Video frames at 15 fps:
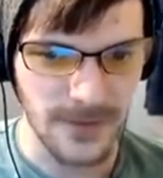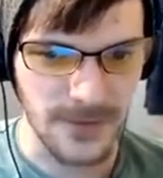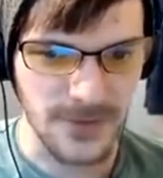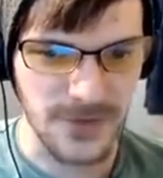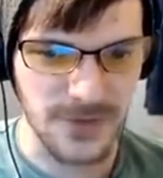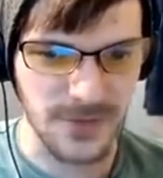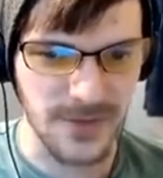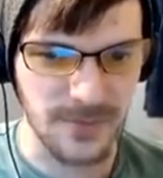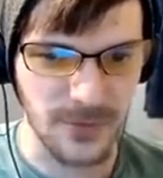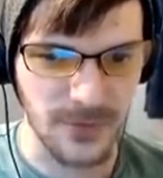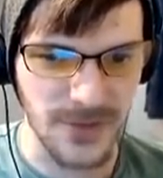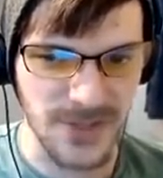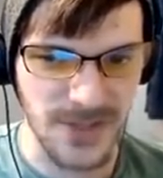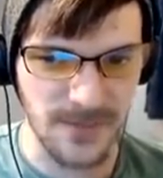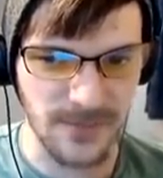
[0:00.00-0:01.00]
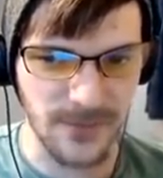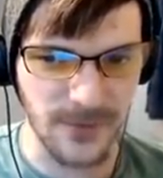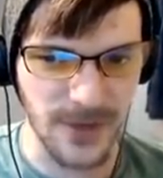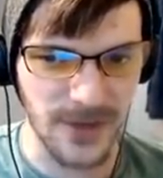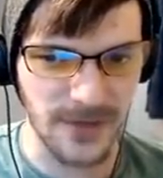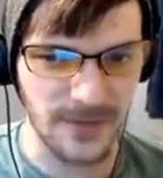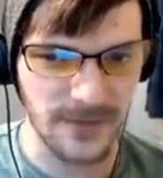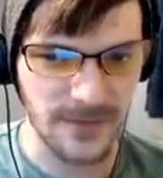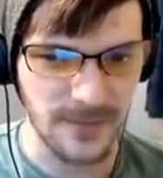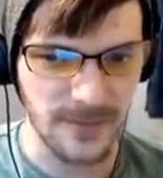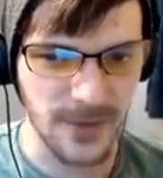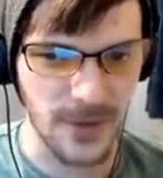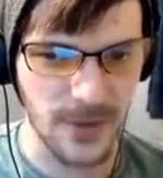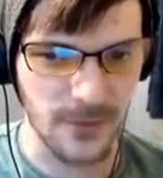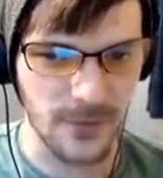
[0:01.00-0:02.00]
Those three boys up front,
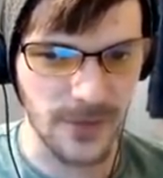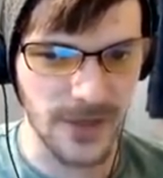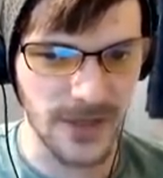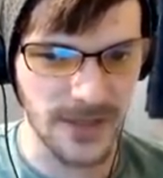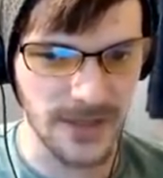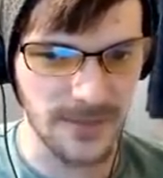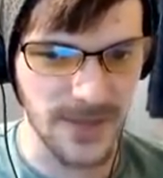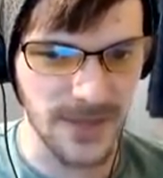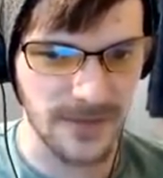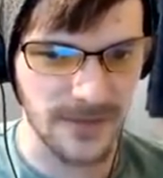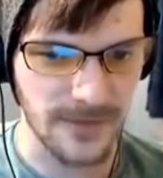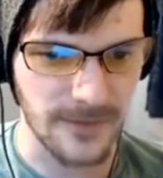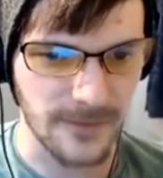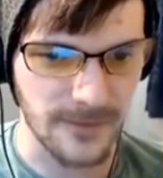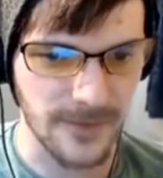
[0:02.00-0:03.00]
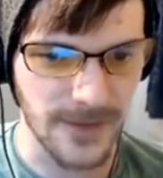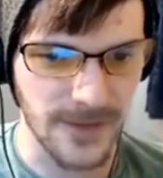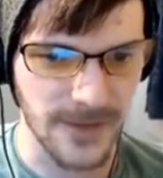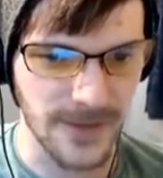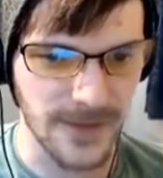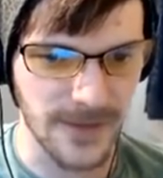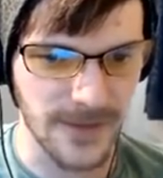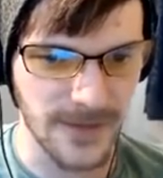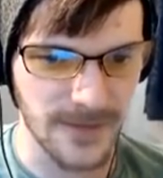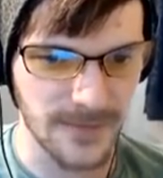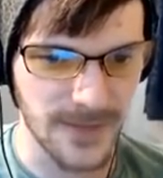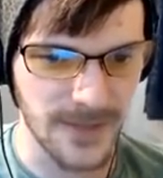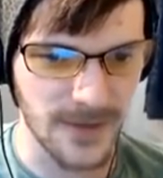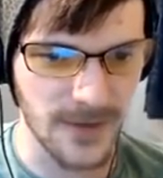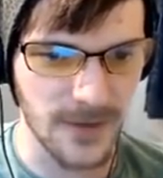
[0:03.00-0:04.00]
we gotta reel them in. Reel
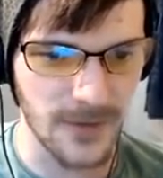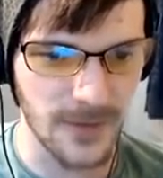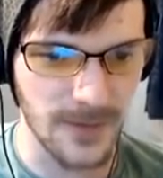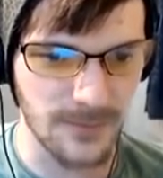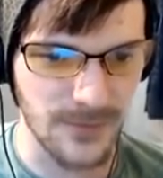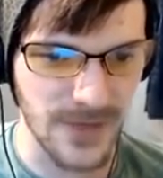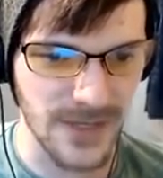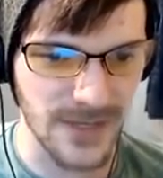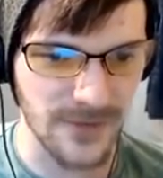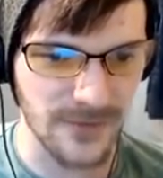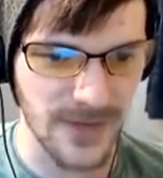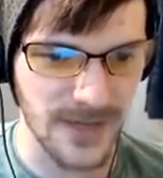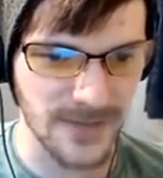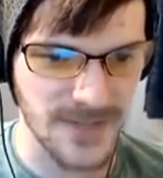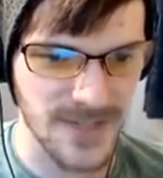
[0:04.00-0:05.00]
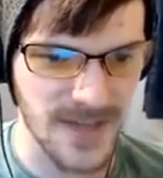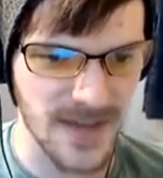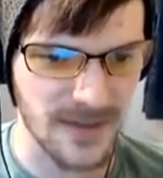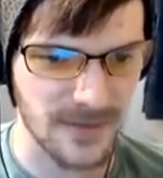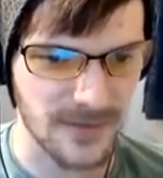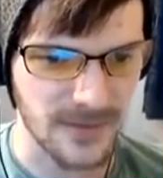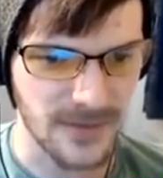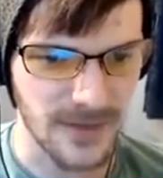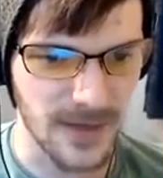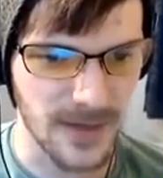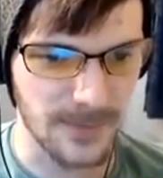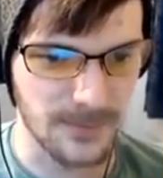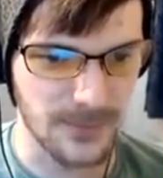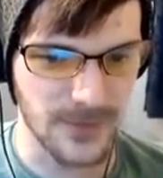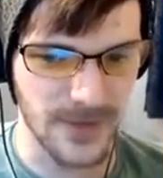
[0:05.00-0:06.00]
them in. Oh, I'm bringing it round town.
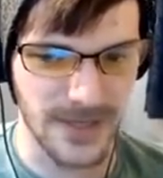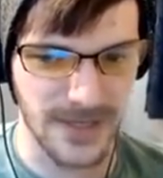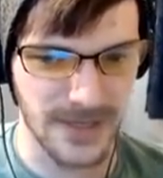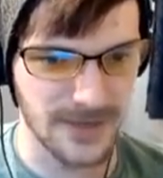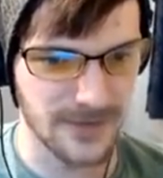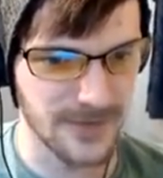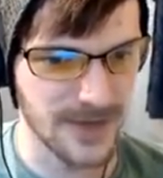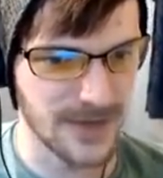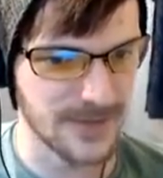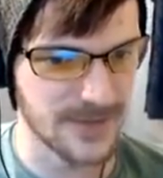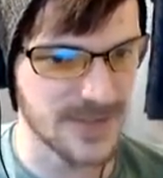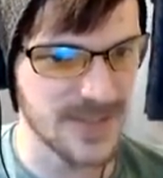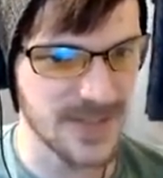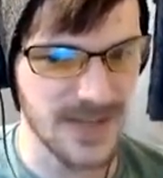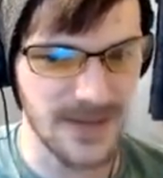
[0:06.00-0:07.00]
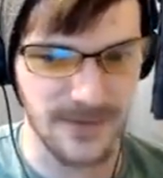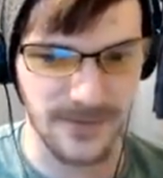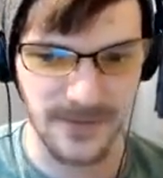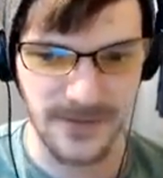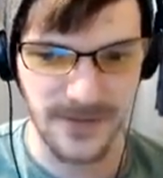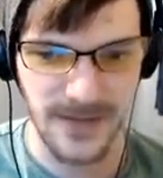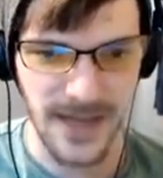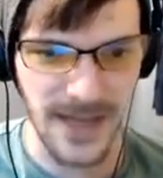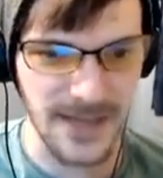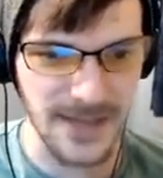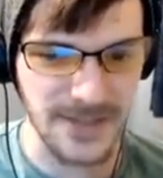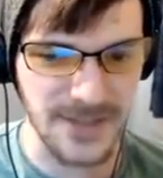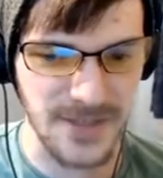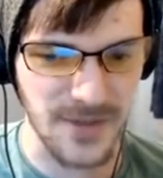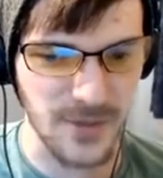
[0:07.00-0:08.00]
I'm bringing it round town.
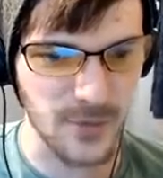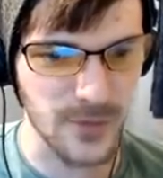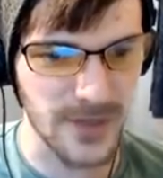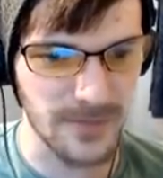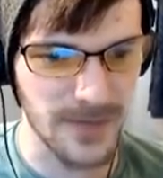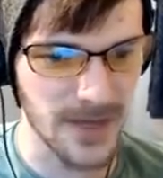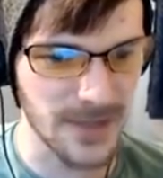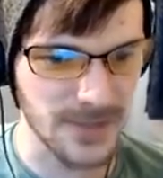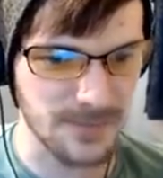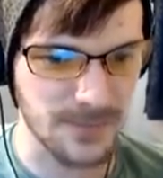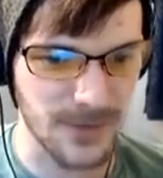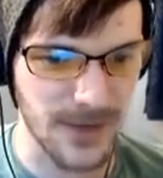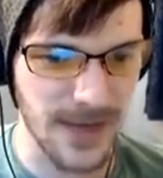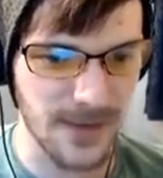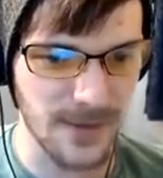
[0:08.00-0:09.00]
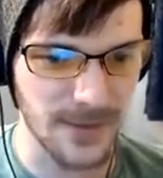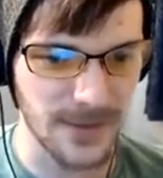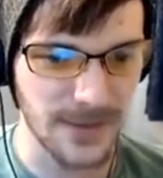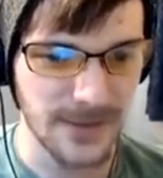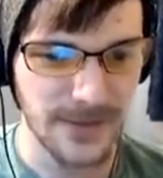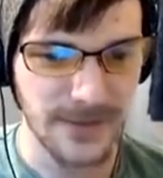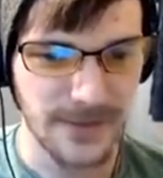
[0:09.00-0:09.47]
eighty-three miles per hour.